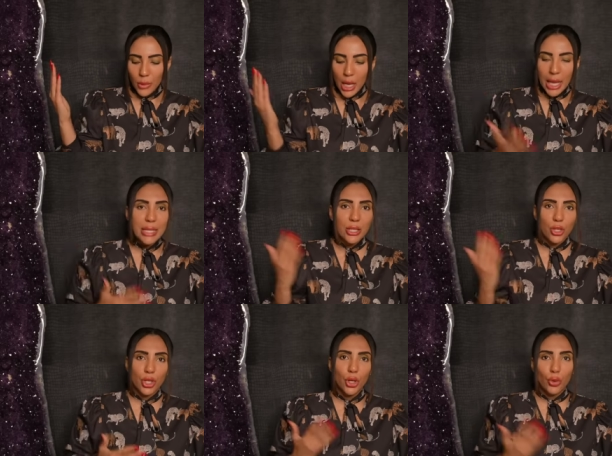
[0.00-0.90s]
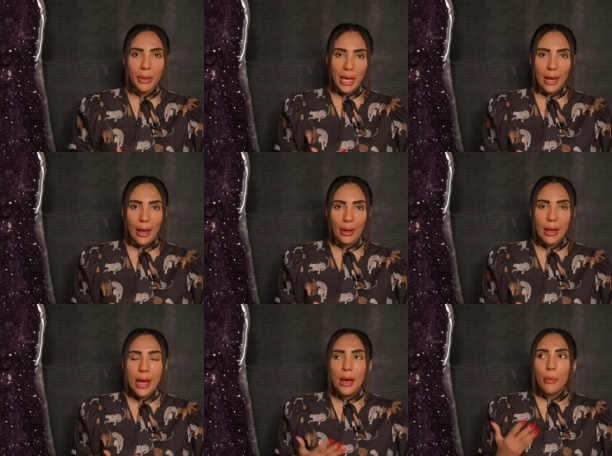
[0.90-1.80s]
is there's a new beginning.
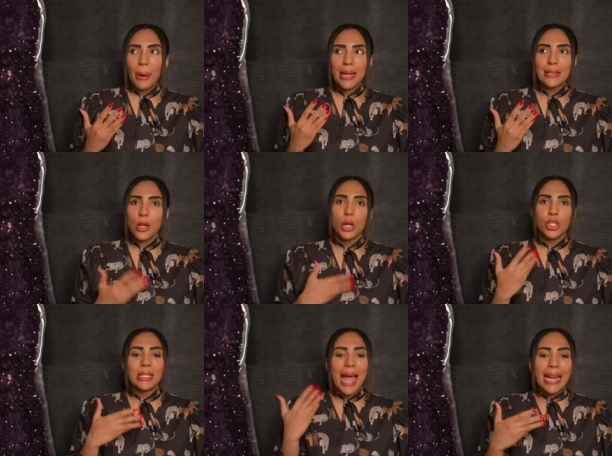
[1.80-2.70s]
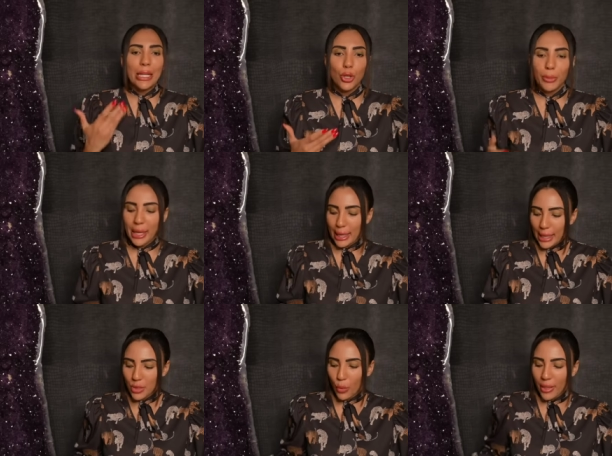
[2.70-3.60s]
But it's not just any new beginning,
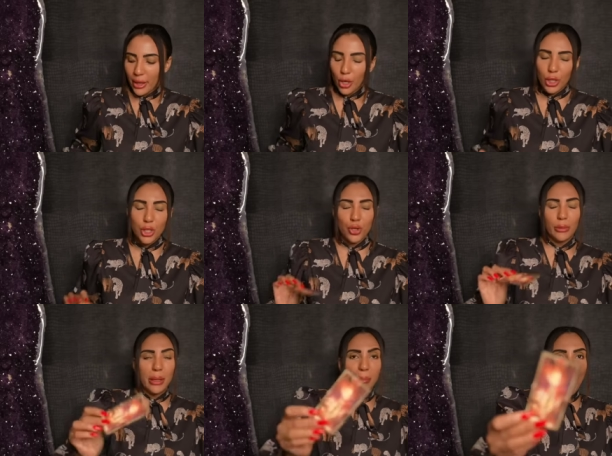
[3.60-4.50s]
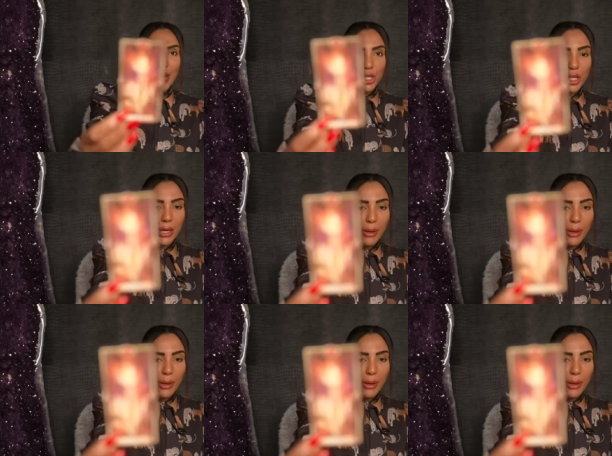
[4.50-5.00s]
it's one that you're extremely passionate